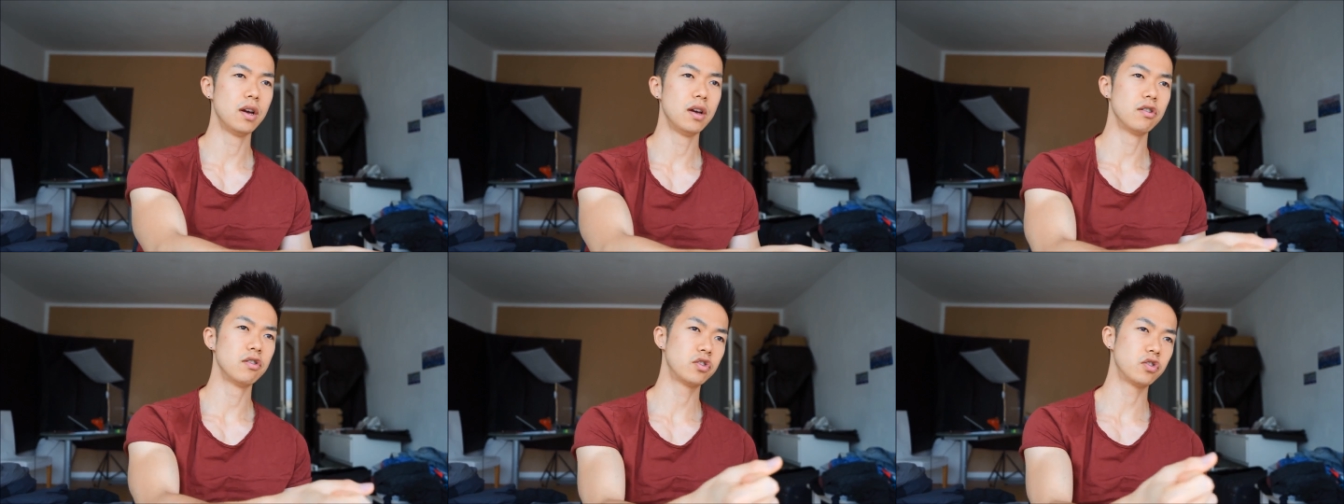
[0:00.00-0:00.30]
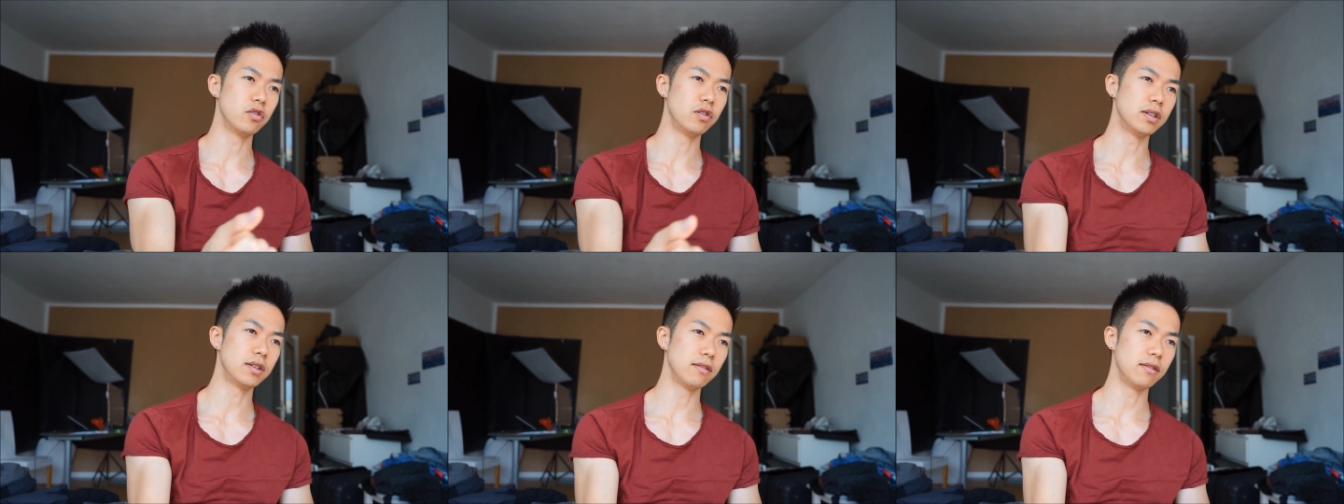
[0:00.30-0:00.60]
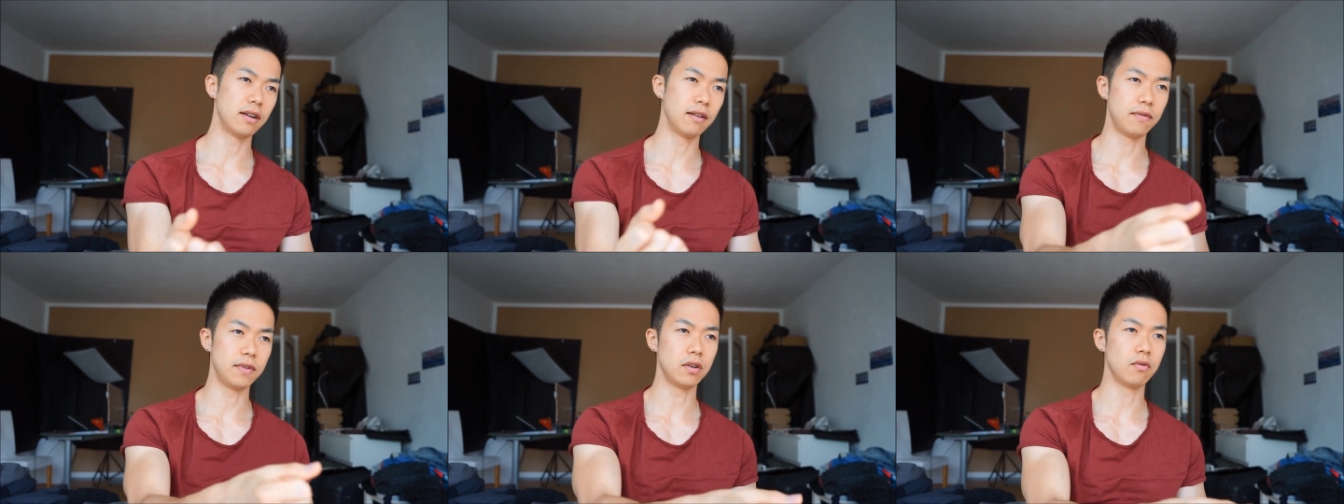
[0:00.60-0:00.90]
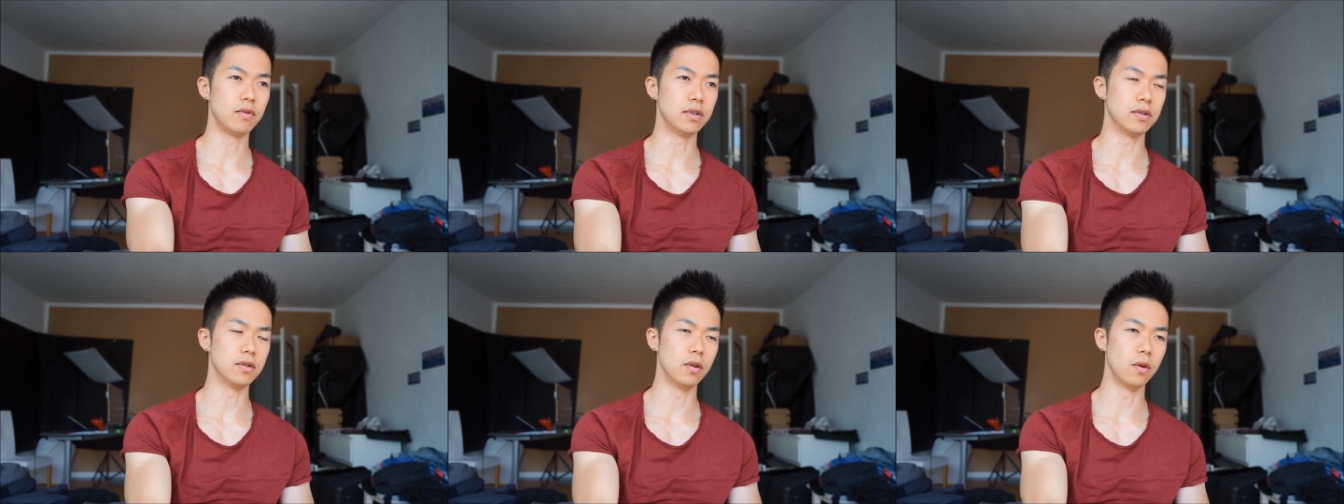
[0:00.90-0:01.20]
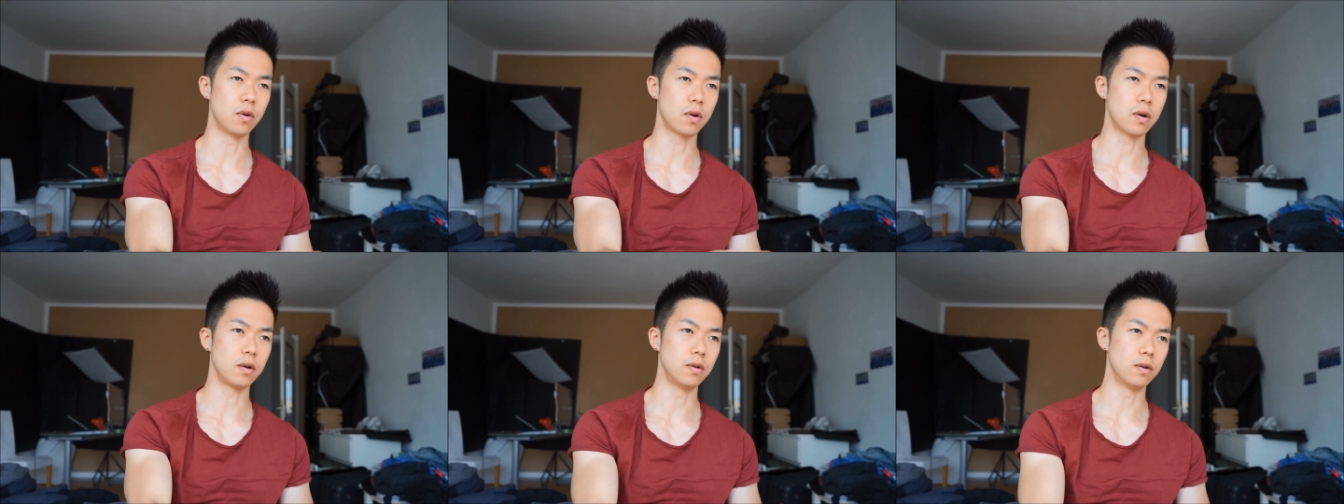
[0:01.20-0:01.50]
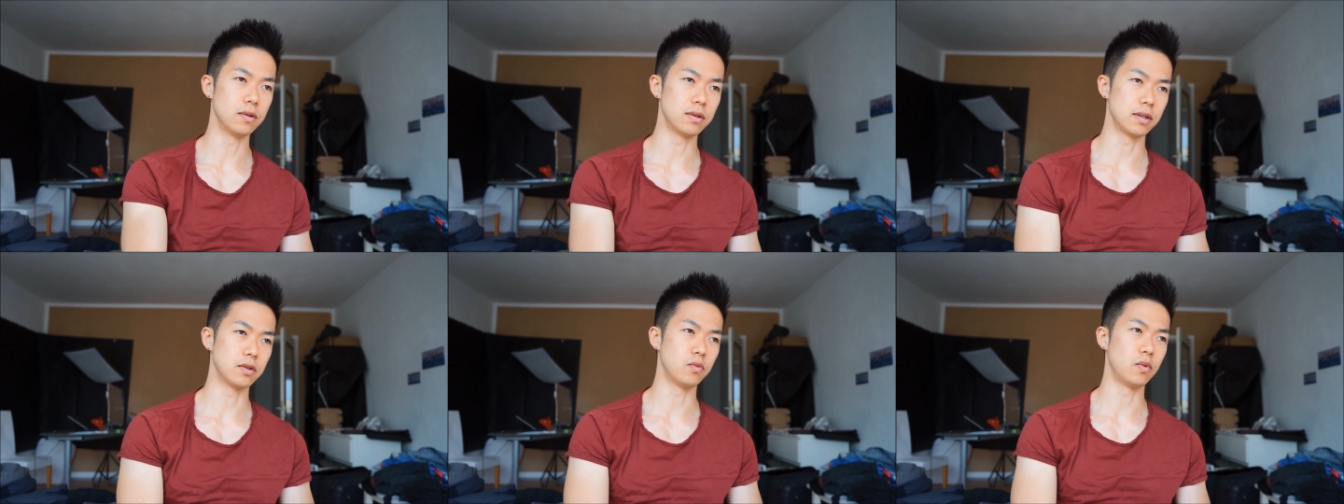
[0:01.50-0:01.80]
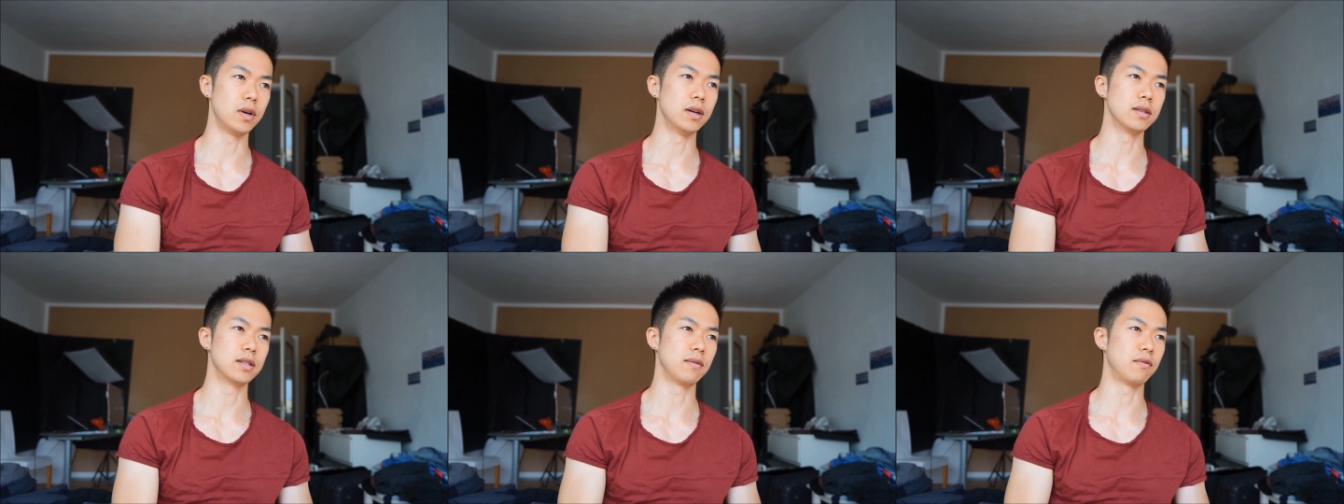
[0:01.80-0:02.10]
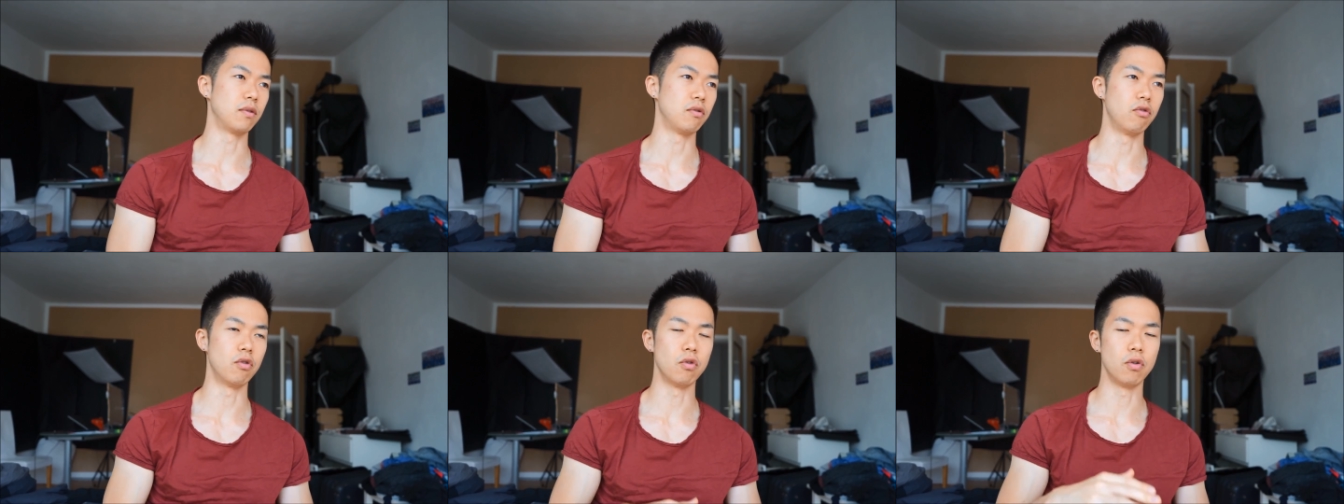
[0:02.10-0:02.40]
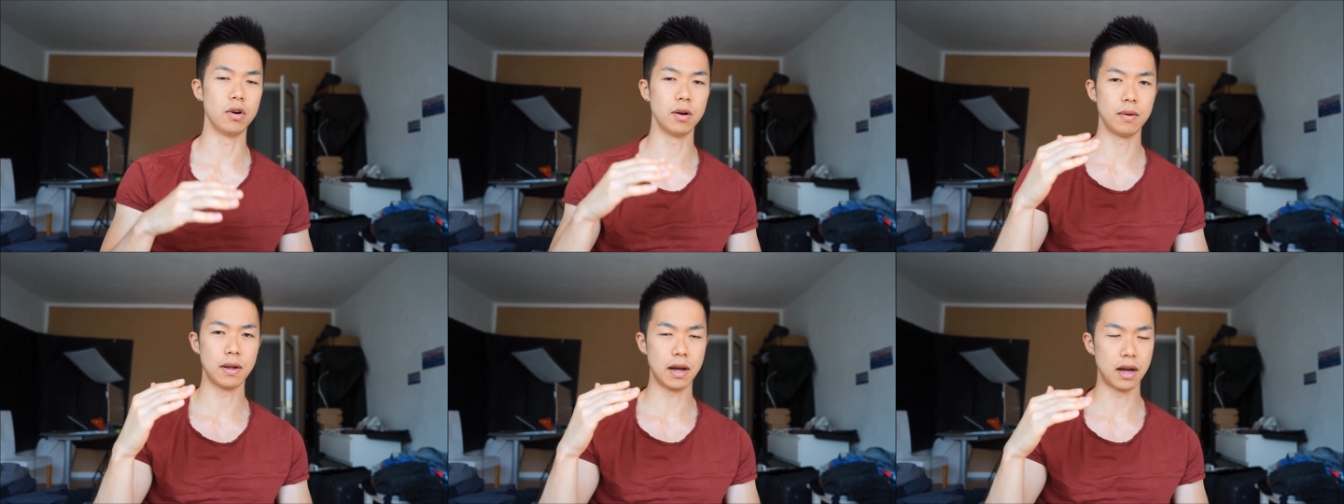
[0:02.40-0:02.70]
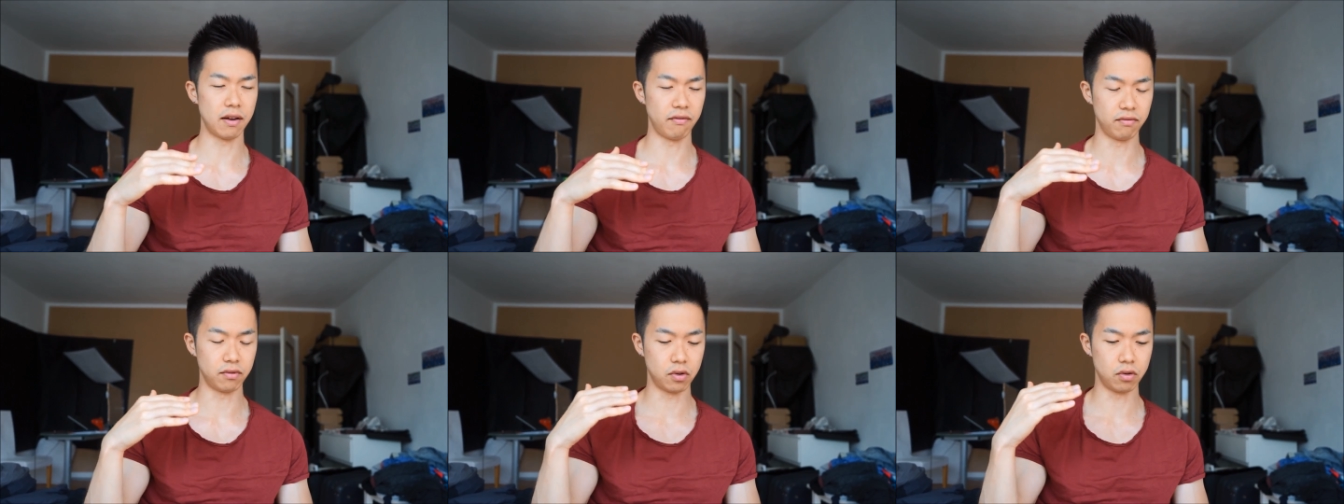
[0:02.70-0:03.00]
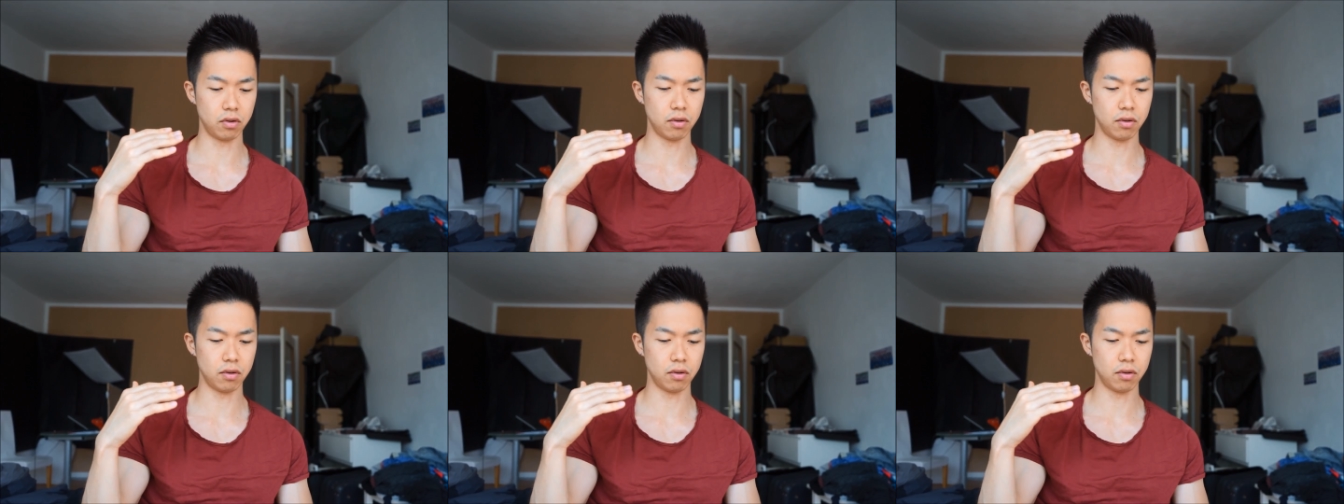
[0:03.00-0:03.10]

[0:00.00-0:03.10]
street interview with locals as well as I've grow I've